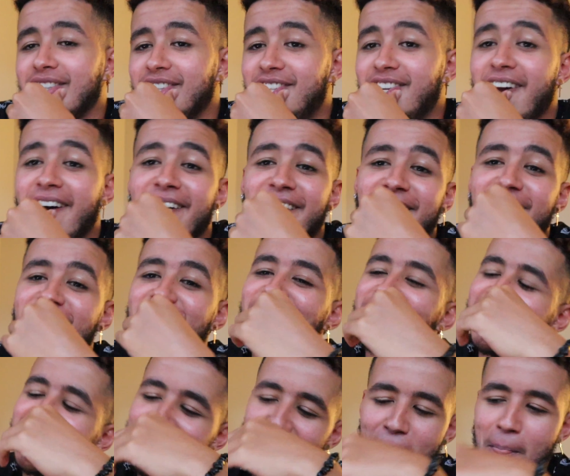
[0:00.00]
Damn, yo
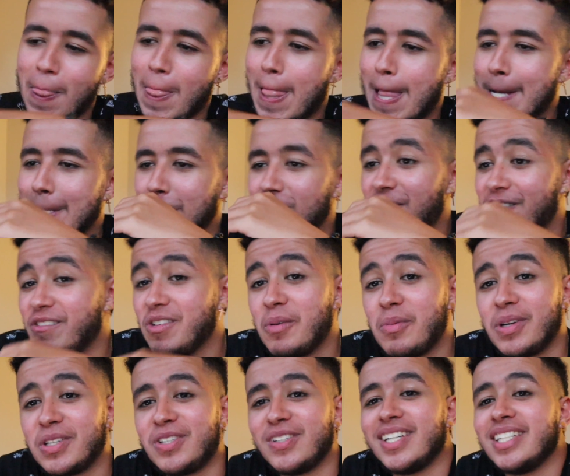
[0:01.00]
don't know
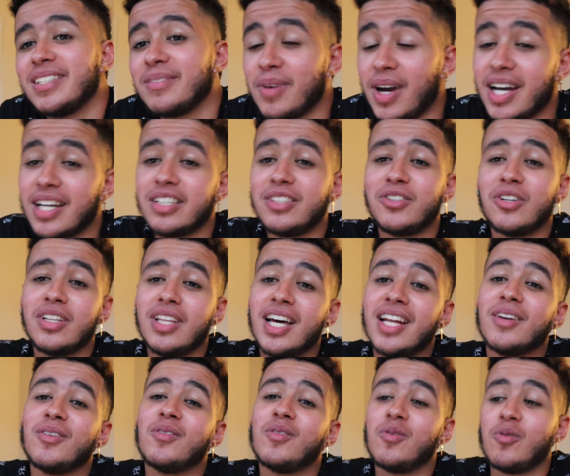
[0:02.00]
about you guys, but I enjoyed
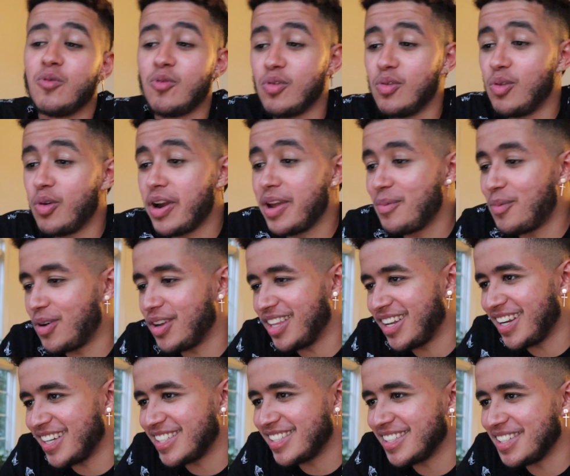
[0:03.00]
that way more
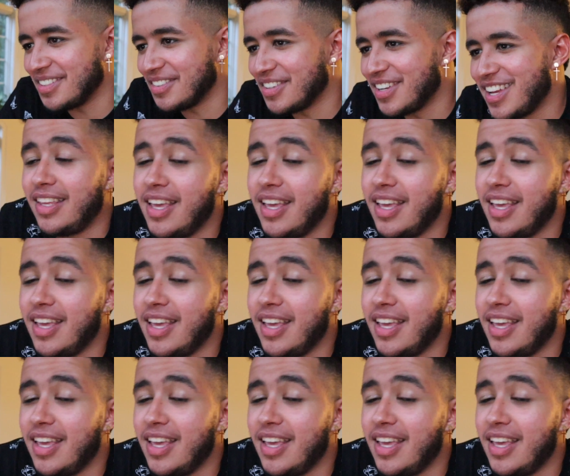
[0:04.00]
than I should have.